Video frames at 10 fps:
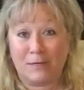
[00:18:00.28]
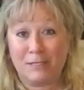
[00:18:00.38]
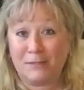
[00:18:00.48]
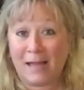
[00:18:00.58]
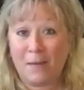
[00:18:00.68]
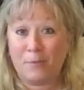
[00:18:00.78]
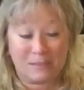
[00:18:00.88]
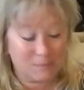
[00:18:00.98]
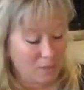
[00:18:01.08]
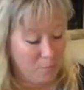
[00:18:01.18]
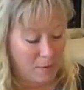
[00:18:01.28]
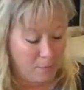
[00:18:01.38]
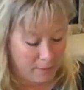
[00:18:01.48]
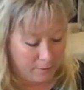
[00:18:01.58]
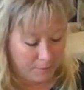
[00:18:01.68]
want to do that, put some salt and
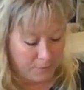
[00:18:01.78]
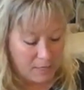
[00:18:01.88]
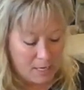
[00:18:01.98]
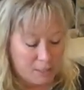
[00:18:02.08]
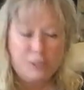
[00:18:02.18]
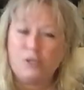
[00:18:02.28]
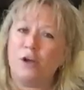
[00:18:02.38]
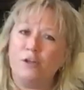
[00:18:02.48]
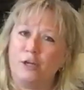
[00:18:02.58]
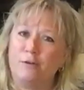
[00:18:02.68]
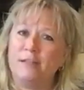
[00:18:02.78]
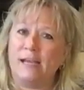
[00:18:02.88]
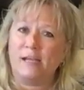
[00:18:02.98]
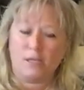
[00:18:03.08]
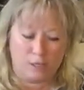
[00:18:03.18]
pepper in here. Did you all know
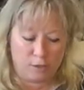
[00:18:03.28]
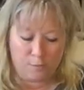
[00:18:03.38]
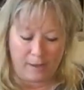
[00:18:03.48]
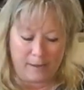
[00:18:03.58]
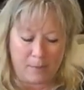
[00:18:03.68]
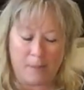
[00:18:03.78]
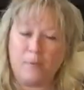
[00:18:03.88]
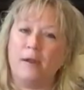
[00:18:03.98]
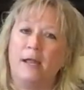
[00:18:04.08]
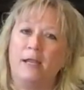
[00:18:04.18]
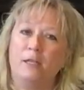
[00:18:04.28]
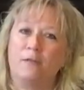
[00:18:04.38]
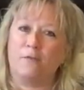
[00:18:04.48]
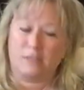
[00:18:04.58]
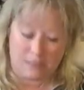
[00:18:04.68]
that, you know, you buy pepper and the
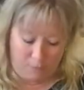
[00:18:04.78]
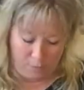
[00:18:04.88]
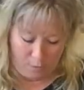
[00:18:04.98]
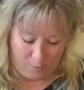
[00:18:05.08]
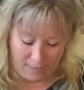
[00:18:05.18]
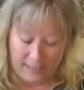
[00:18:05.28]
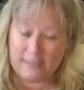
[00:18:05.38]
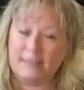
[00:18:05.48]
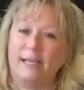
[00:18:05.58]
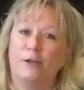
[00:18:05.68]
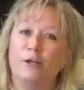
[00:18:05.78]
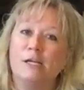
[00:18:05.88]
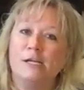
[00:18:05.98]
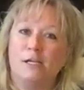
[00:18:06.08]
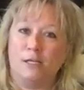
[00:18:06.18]
first time you open that container,
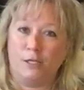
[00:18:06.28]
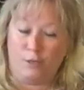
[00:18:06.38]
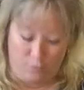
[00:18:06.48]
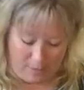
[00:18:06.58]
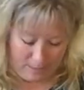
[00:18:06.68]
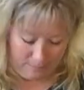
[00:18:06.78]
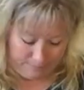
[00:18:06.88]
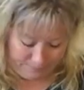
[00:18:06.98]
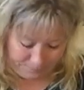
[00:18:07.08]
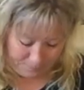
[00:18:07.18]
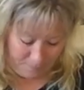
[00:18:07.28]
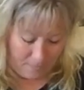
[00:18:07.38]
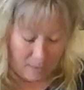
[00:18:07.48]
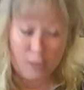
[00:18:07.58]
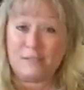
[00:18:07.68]
you, um,
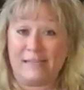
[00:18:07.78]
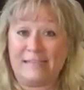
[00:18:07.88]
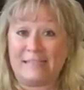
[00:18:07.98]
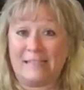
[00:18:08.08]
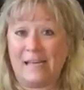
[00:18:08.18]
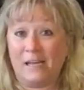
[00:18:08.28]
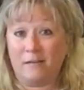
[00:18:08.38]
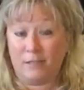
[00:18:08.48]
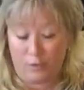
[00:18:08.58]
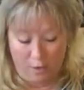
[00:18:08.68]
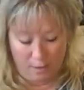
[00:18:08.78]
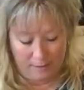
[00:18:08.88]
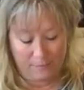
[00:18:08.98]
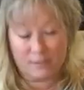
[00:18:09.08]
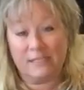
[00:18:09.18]
you sneeze and then you
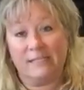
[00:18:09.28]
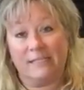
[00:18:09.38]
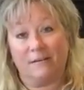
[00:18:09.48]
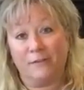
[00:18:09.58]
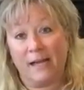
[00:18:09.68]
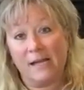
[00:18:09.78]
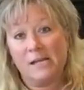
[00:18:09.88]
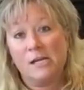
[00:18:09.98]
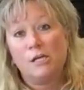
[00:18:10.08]
hardly ever sneeze after that?